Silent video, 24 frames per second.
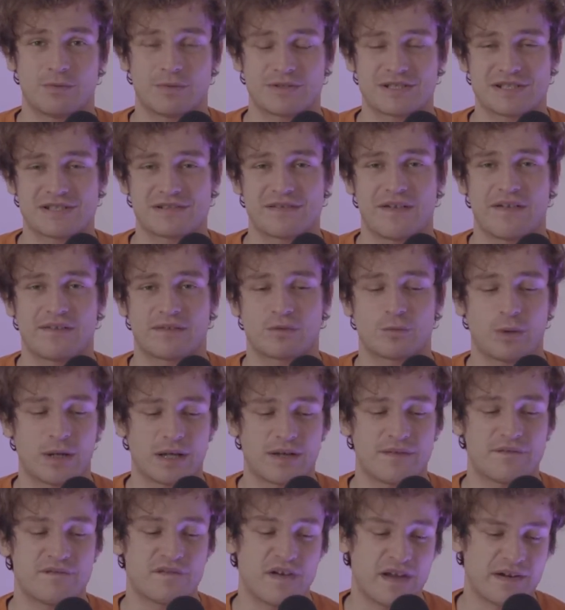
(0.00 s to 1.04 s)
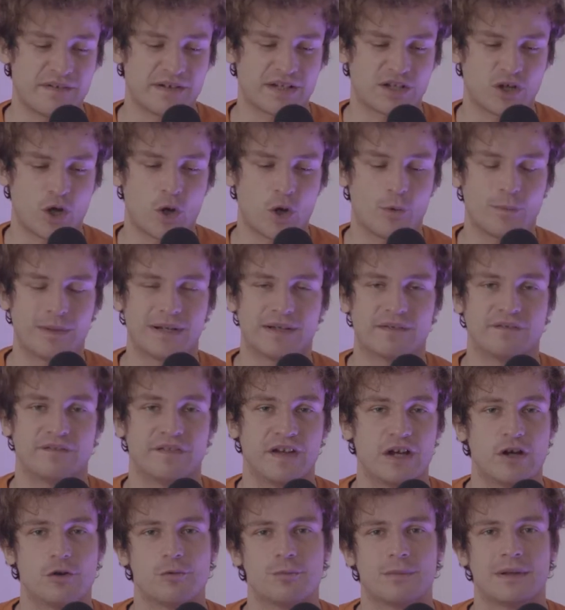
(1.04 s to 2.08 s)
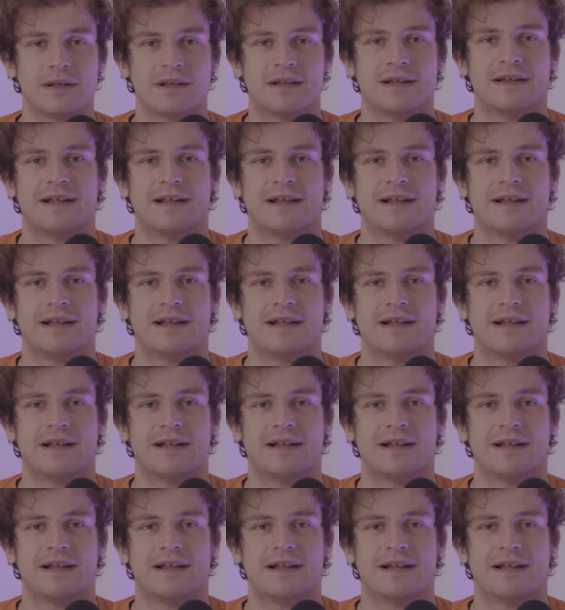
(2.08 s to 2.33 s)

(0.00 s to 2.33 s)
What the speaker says: which is quite a very common film.